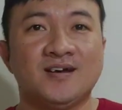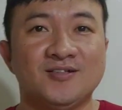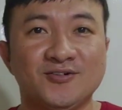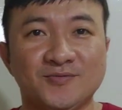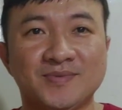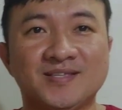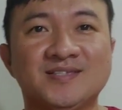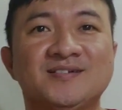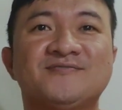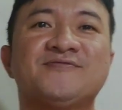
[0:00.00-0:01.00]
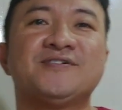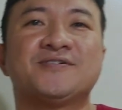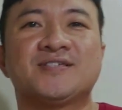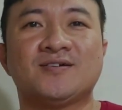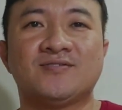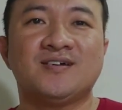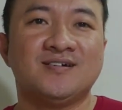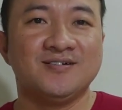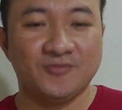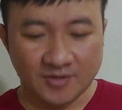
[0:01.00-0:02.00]
Hello, my dear viewers out
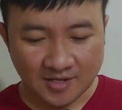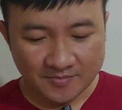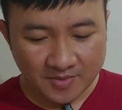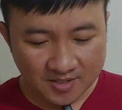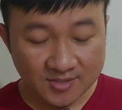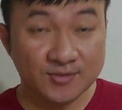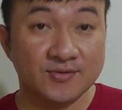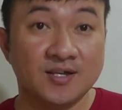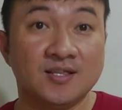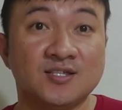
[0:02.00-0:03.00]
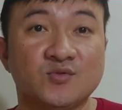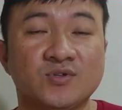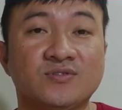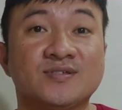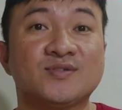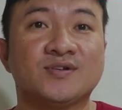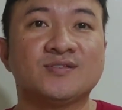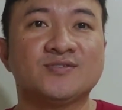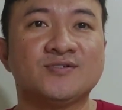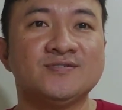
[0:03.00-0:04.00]
there. Welcome back to English with
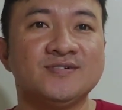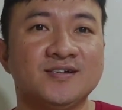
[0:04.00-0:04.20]
Surento.